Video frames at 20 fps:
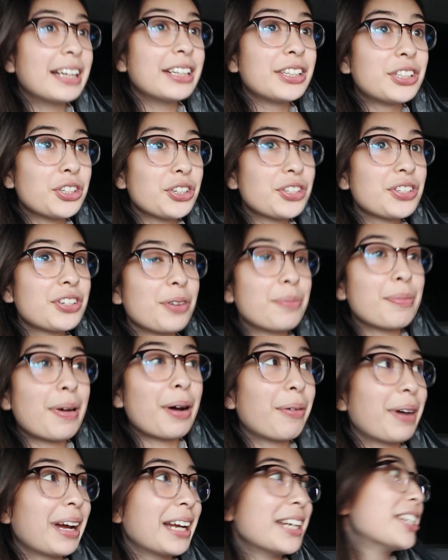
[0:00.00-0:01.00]
just on my
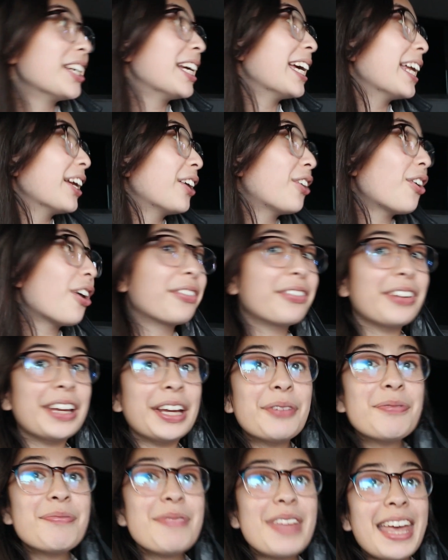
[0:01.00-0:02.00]
way to get a
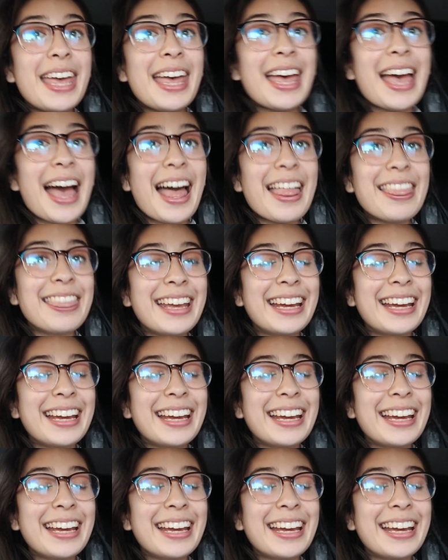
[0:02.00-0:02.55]
coffee, and